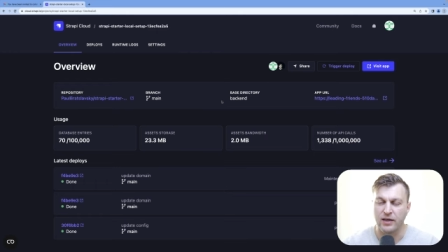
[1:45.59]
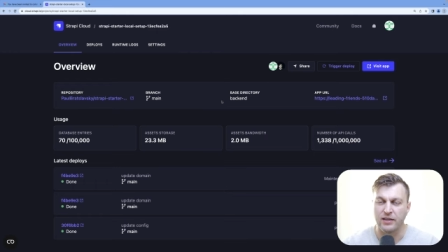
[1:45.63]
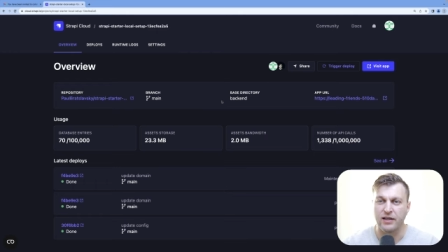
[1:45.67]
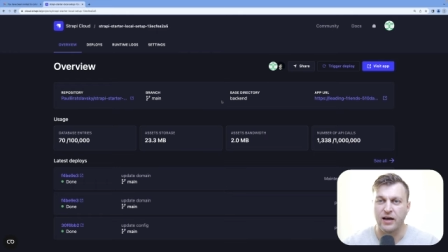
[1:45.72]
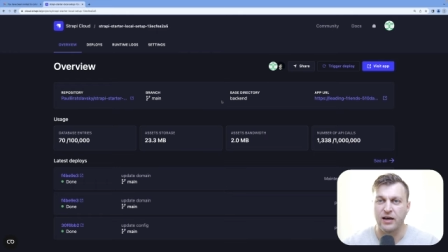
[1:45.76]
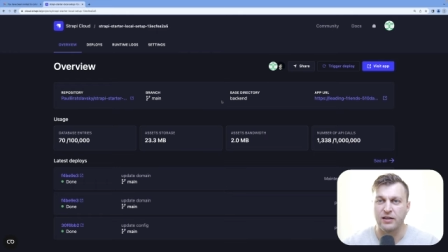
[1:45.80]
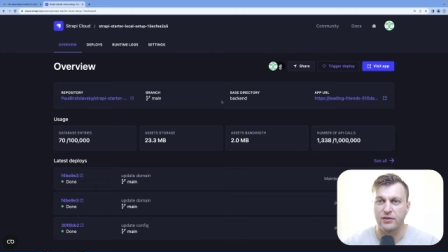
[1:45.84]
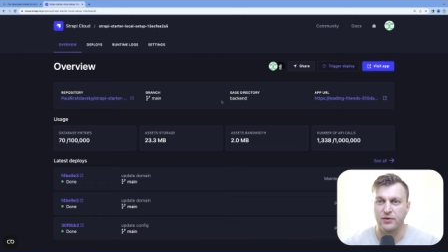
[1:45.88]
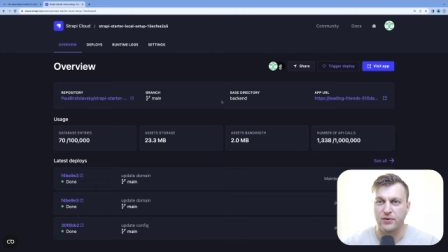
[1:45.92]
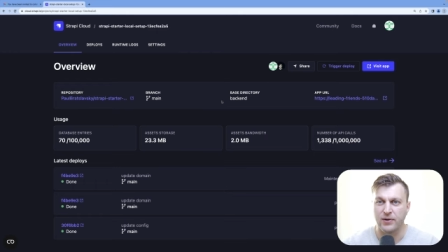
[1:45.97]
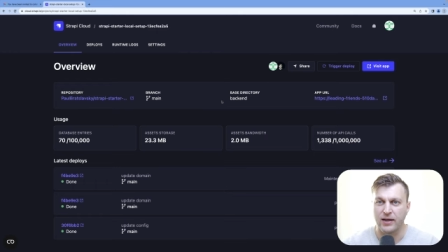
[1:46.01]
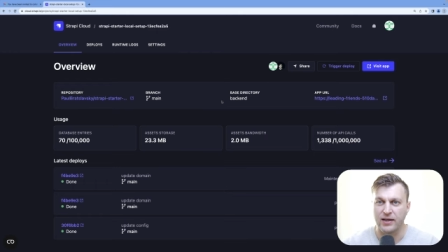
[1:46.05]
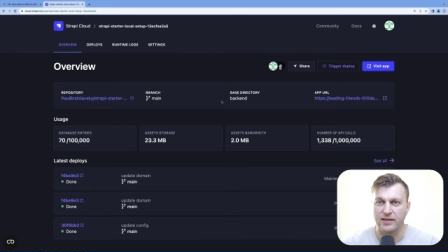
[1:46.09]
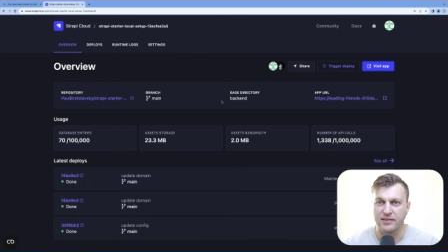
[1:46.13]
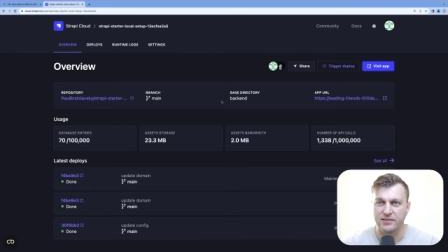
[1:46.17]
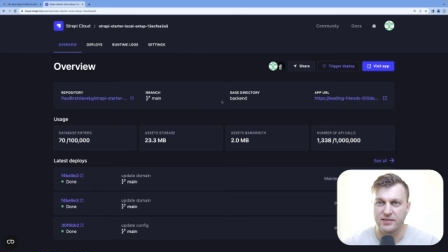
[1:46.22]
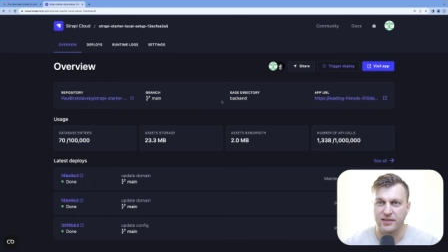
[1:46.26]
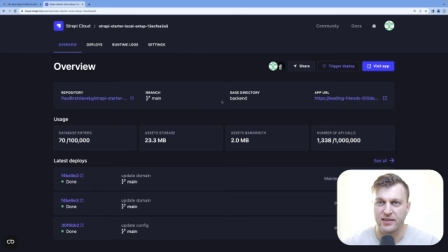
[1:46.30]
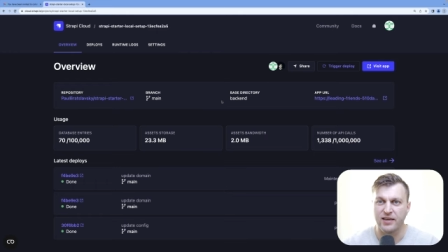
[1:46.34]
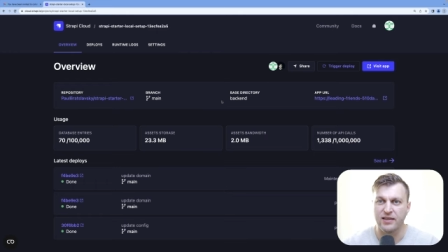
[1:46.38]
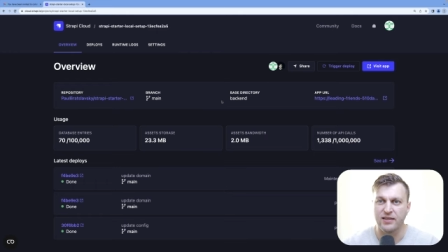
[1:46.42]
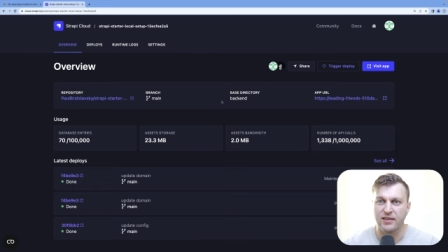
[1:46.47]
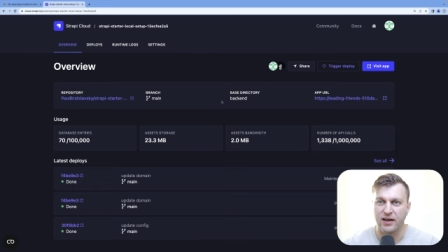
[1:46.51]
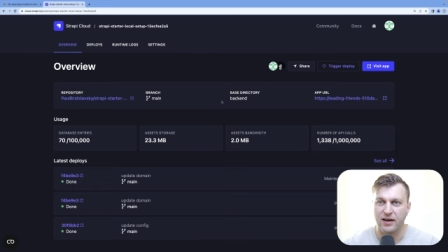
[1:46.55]
and authorize
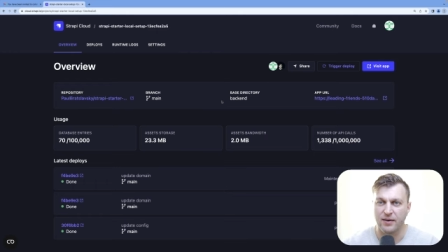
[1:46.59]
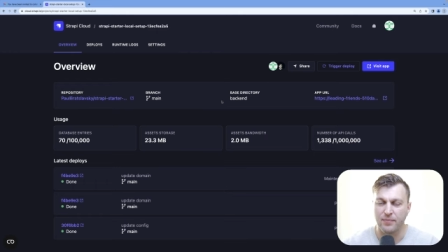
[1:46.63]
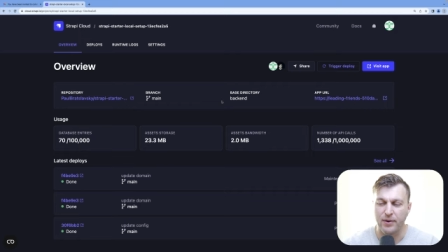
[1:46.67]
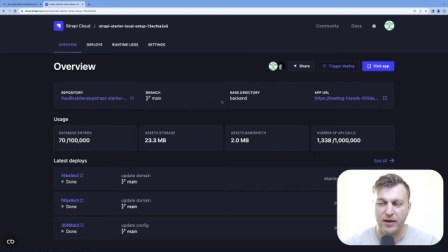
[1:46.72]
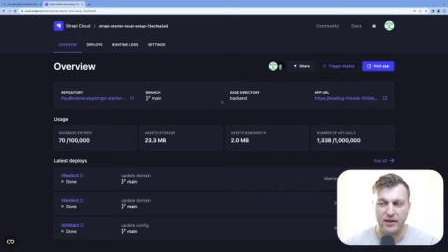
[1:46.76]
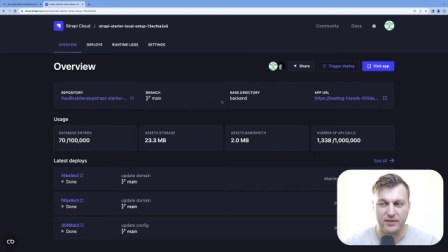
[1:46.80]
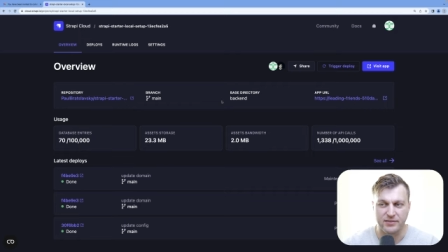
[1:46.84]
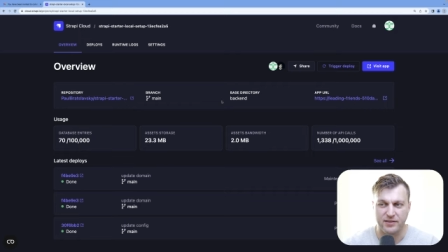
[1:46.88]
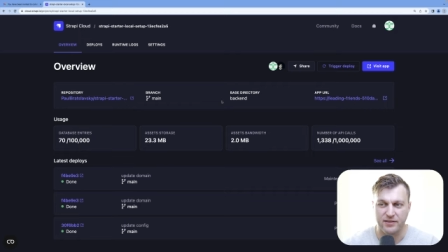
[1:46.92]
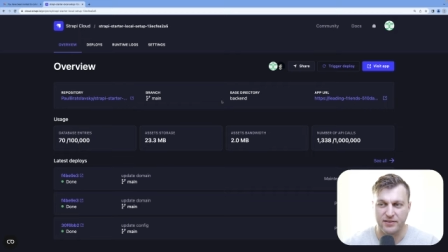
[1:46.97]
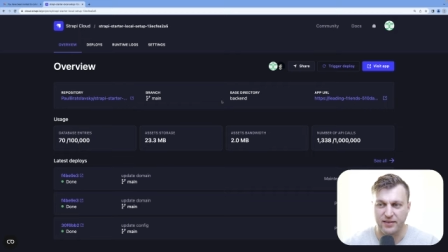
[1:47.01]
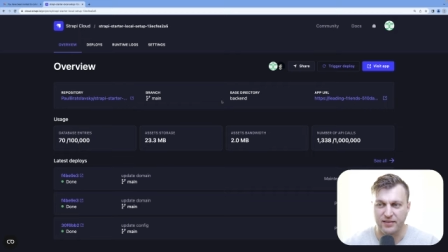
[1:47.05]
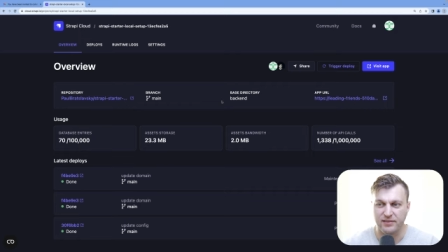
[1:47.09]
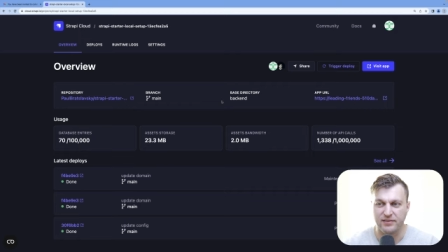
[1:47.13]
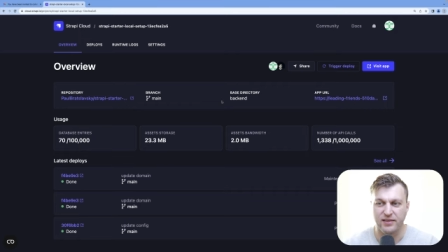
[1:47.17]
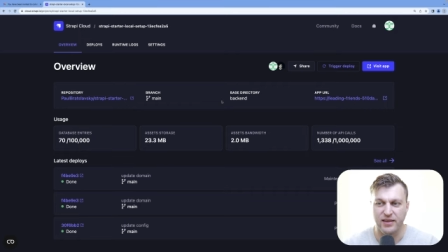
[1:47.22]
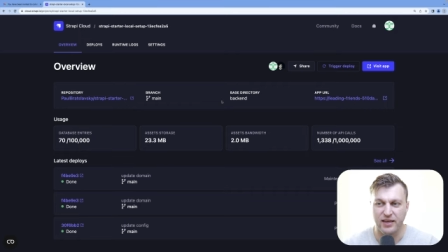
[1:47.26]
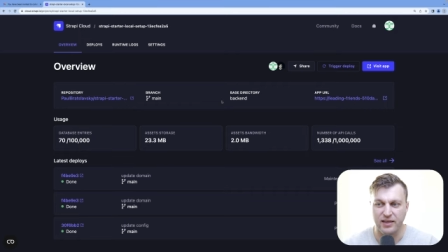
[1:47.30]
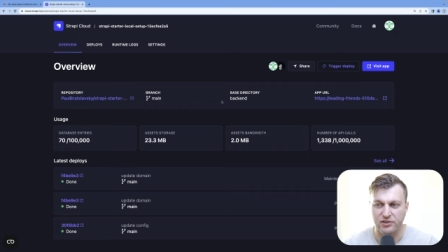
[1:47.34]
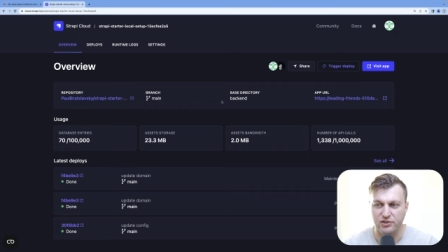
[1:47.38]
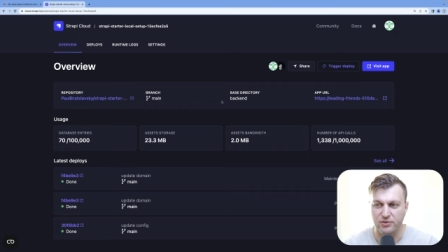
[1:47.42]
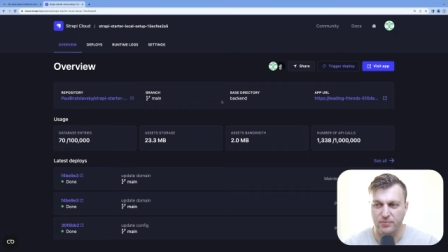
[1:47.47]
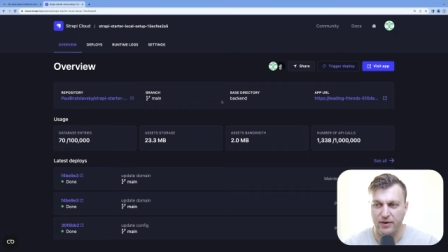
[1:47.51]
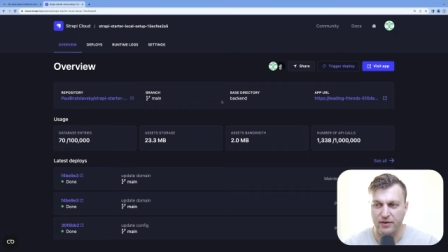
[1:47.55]
GitHub as
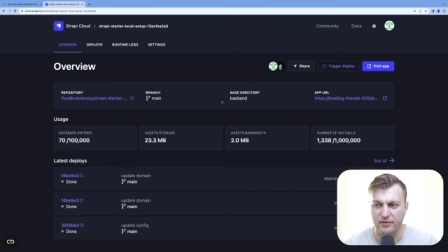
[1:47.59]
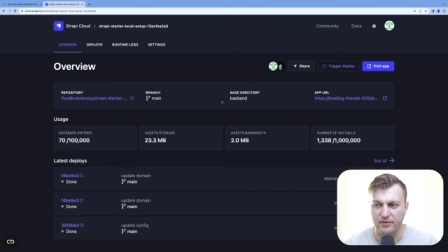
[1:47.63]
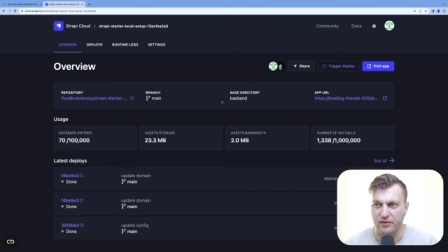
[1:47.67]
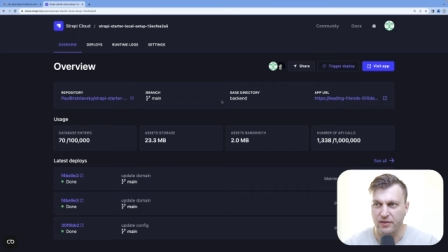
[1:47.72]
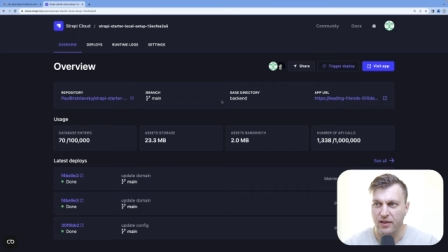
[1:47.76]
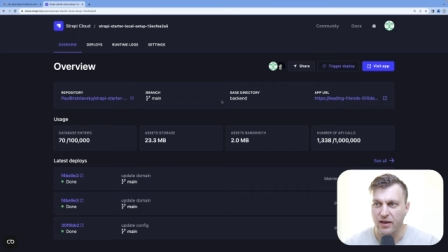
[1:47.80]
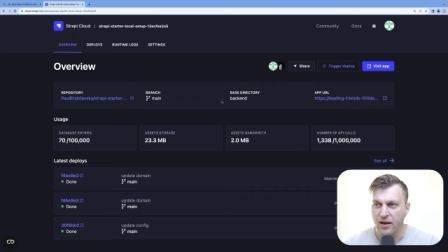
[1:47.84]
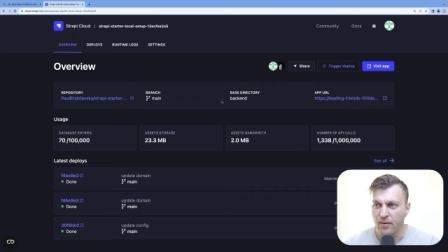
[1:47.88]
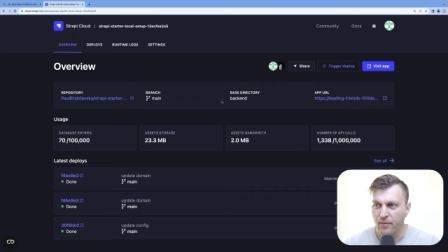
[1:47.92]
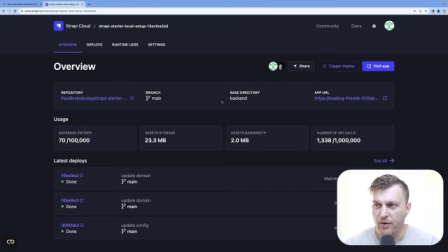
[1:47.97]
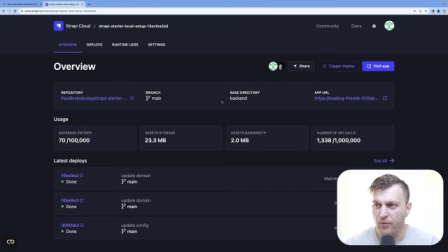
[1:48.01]
authentication method.